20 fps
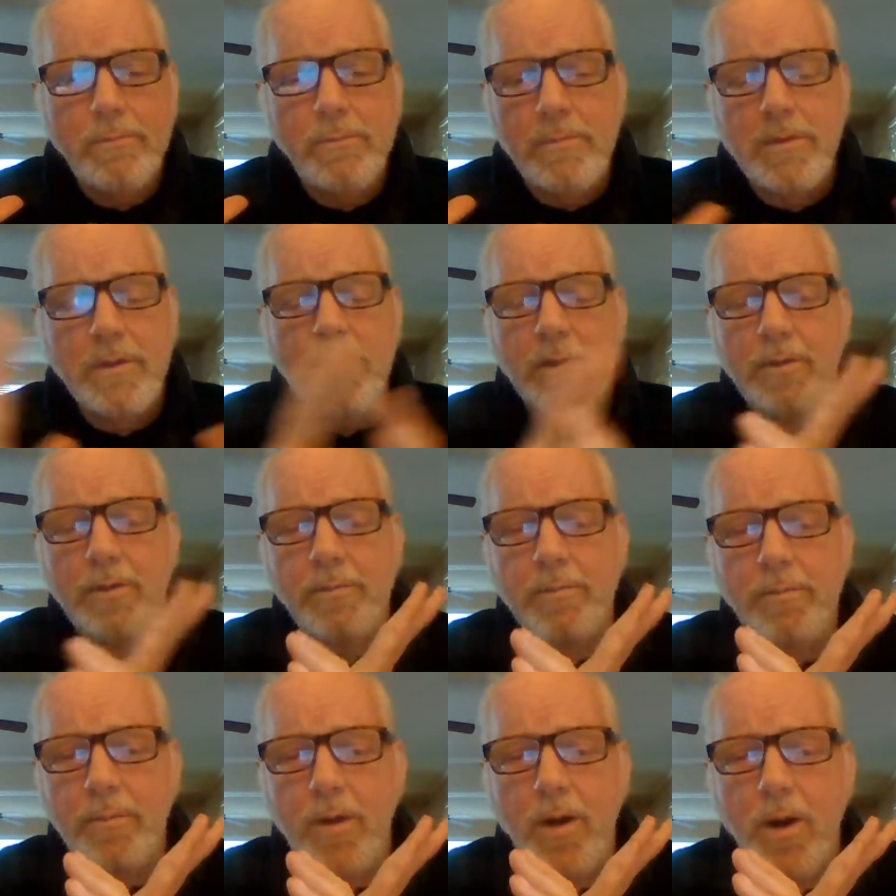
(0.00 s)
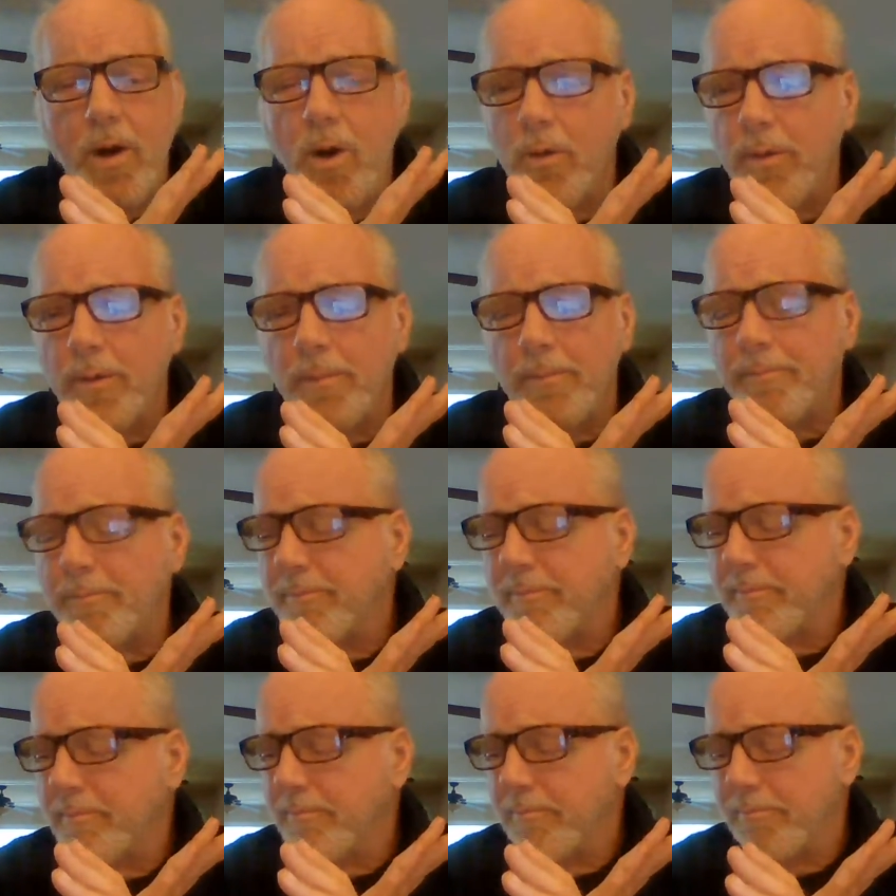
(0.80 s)
the, all the
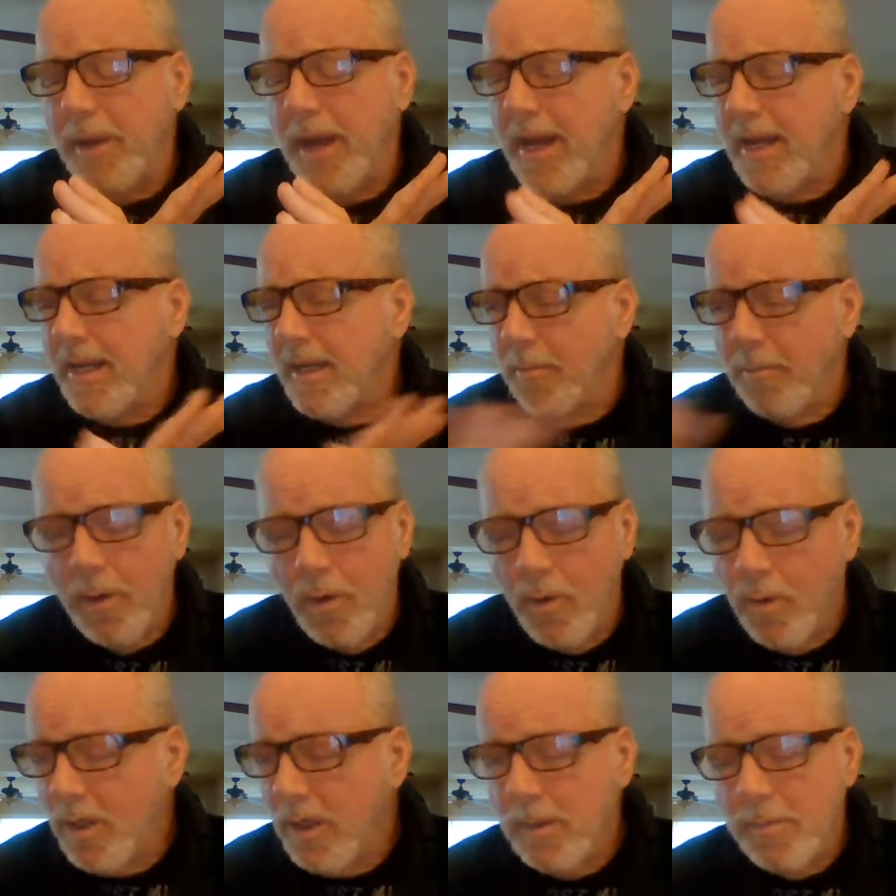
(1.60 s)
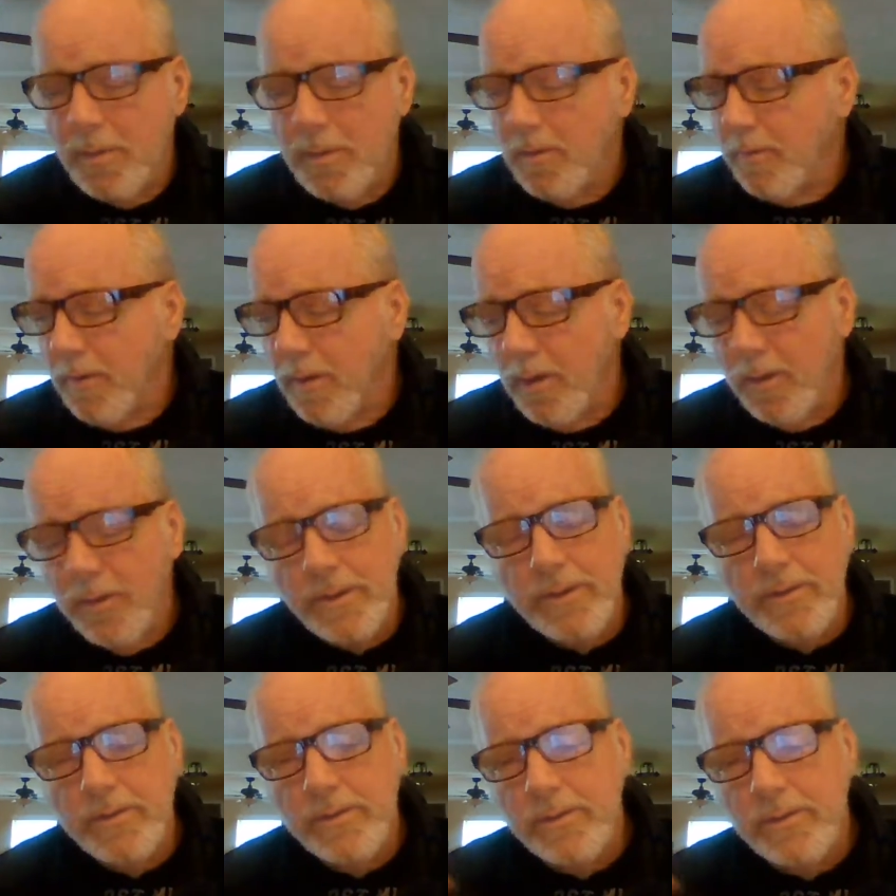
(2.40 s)
pandemonium over all
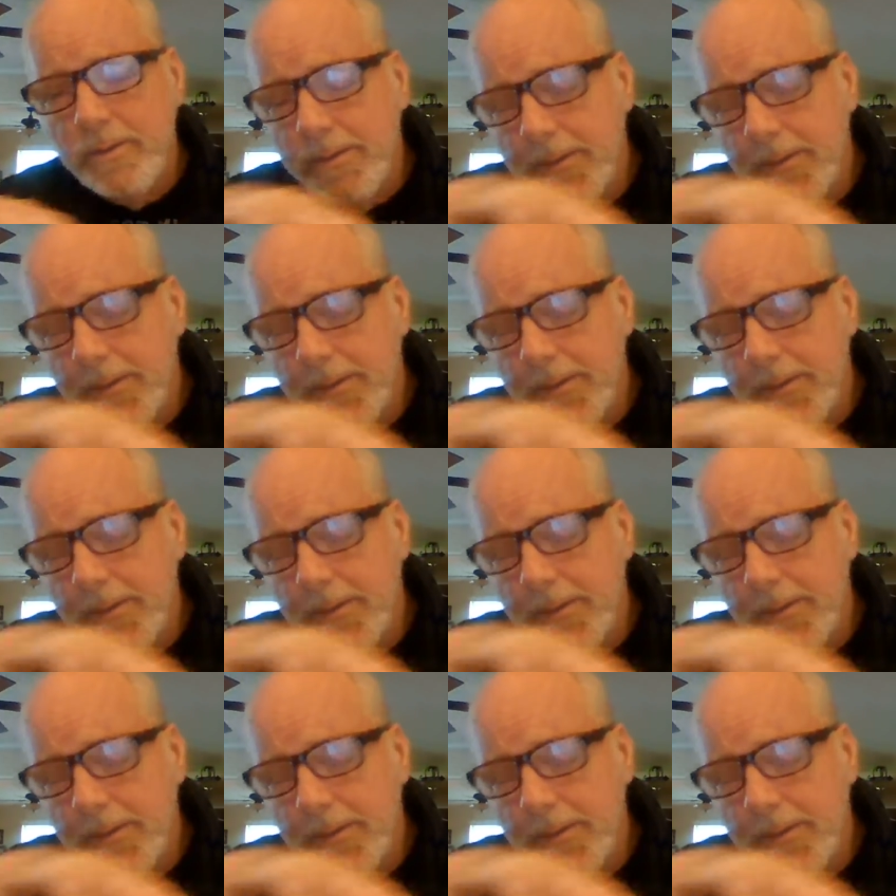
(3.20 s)
these,